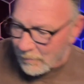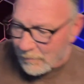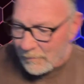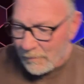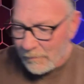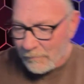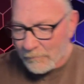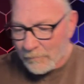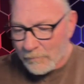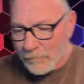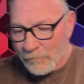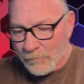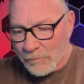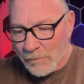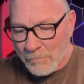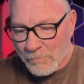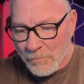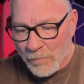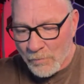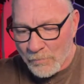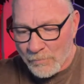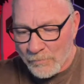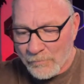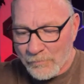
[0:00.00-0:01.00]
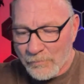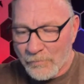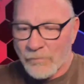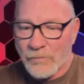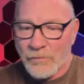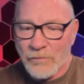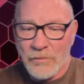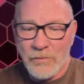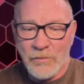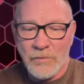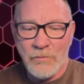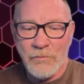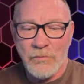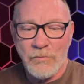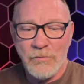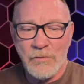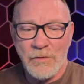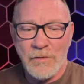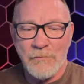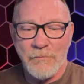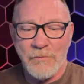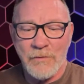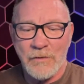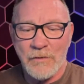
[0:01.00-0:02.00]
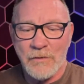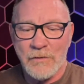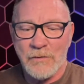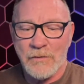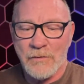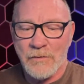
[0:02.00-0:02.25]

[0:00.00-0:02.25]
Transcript: It'll go in the parts. We have the